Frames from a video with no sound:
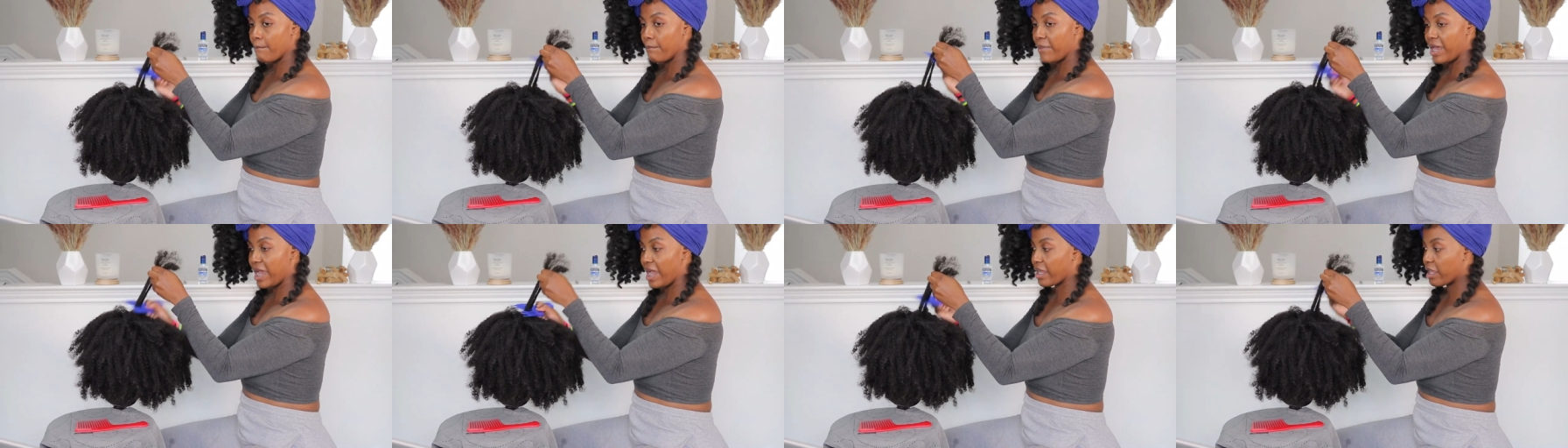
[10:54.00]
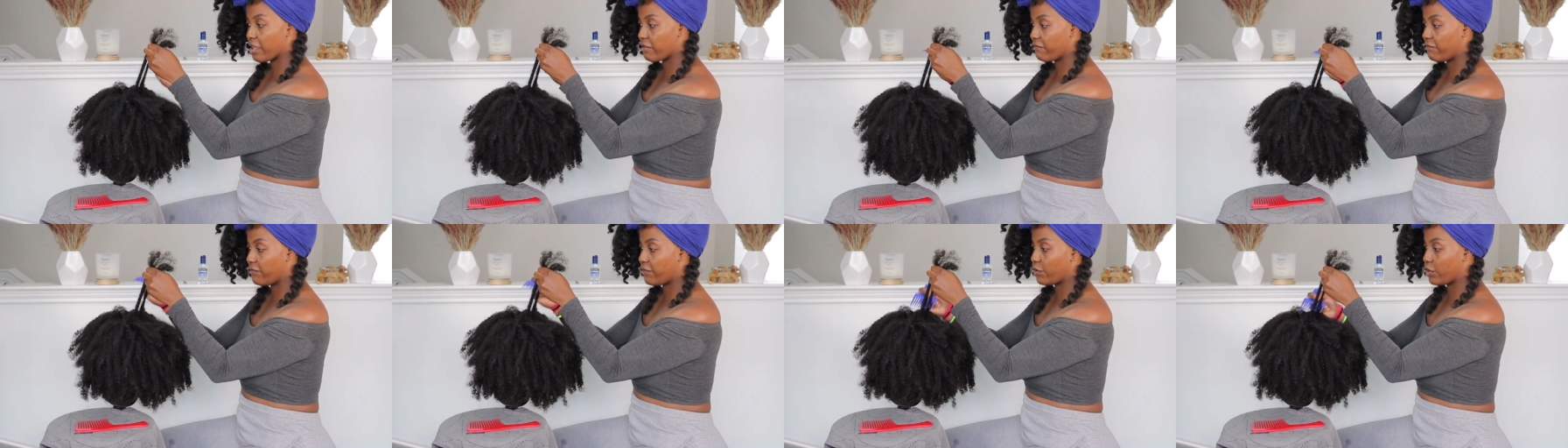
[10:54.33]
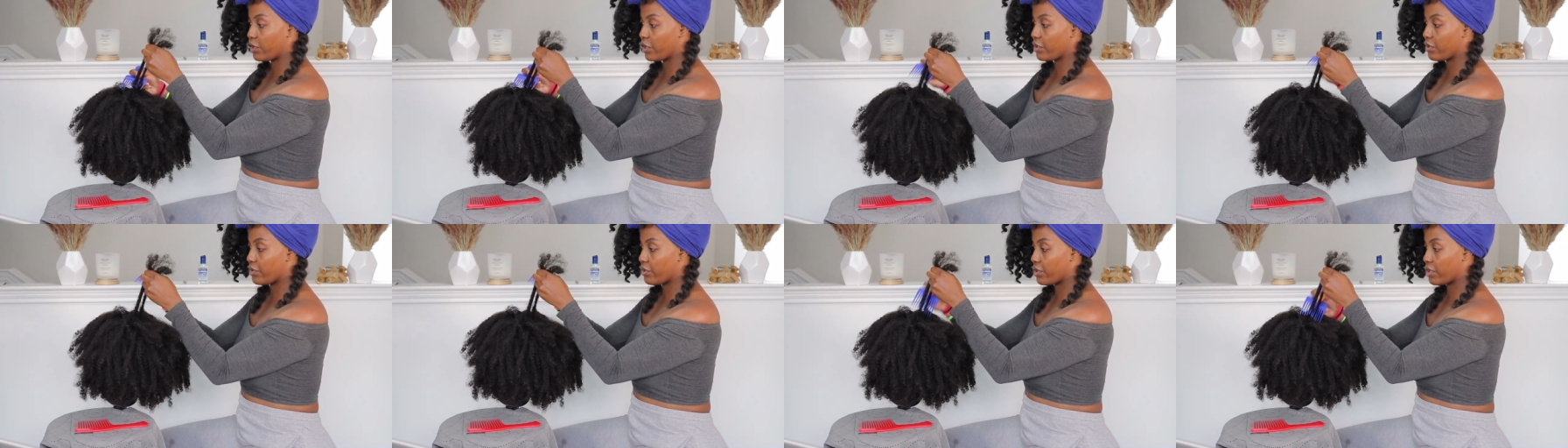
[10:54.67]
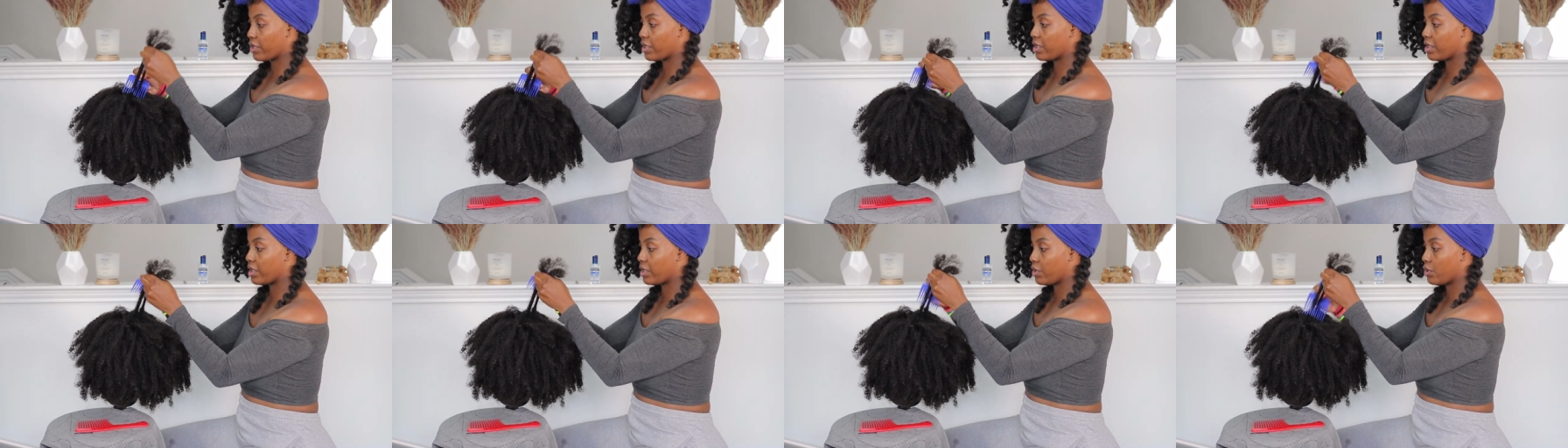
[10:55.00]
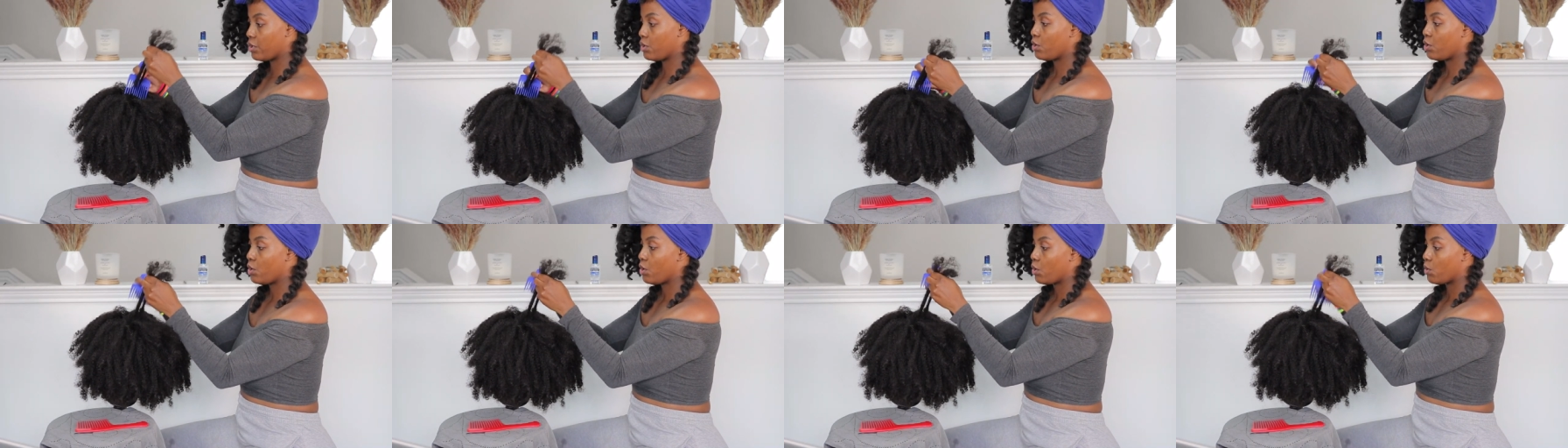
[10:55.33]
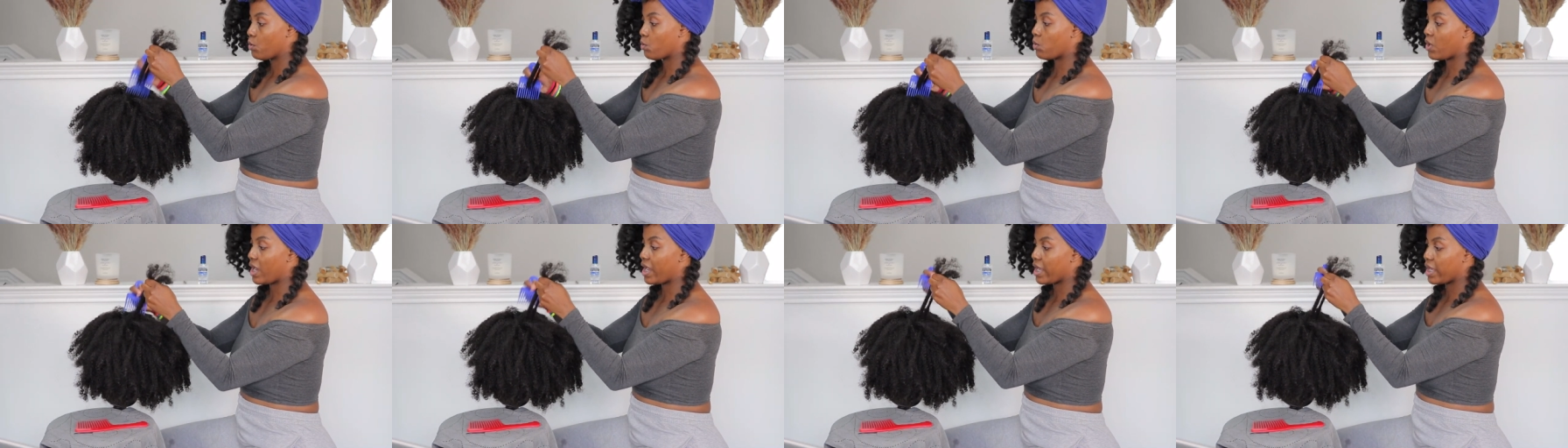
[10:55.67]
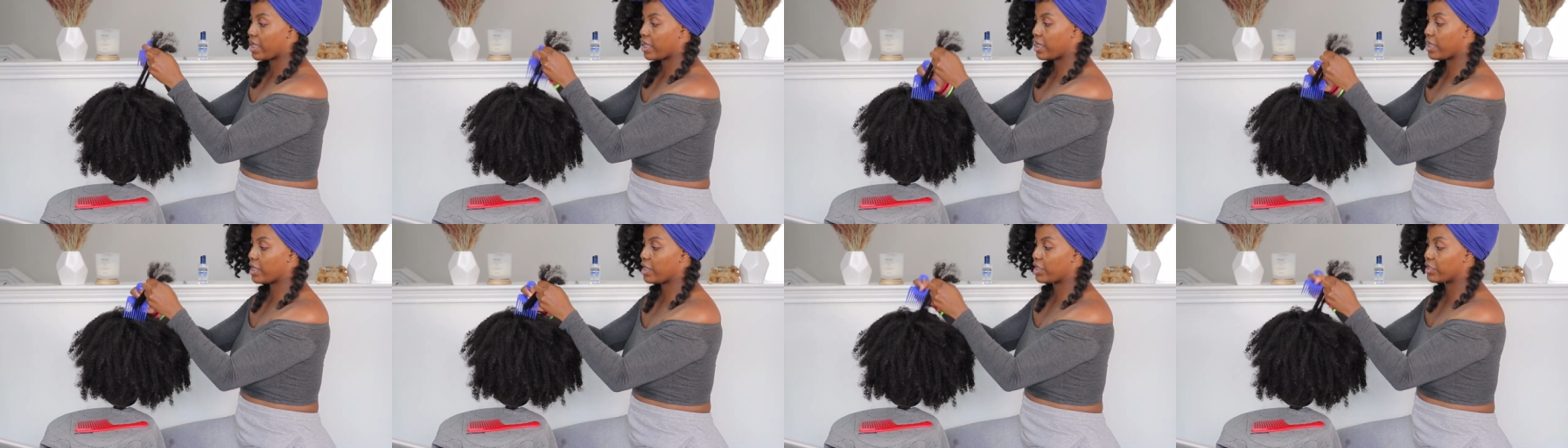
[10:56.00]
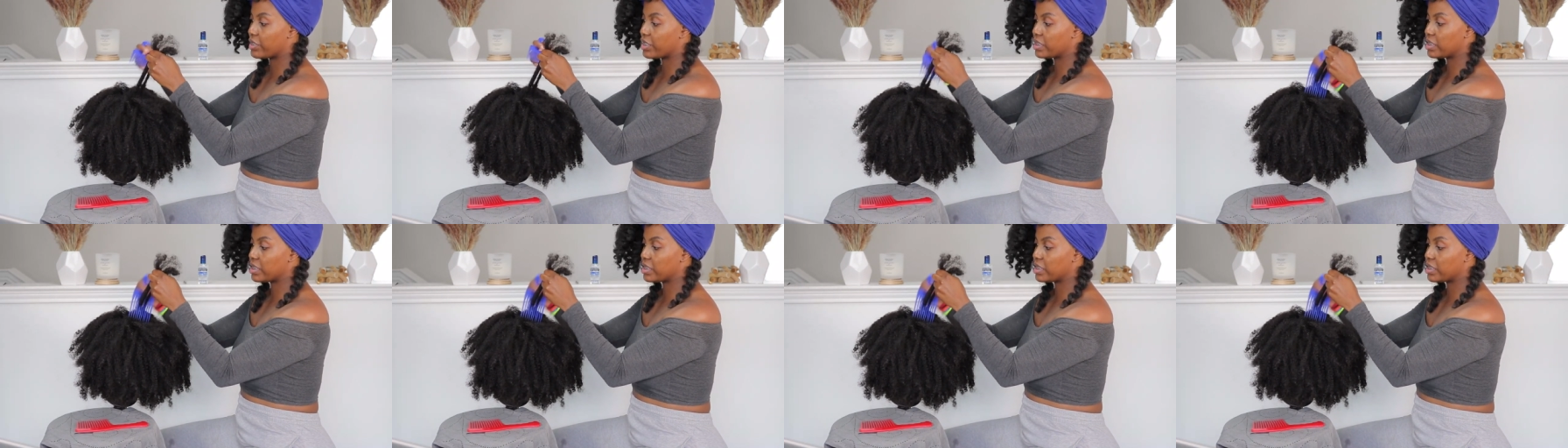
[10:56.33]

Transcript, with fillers: back and forth right here.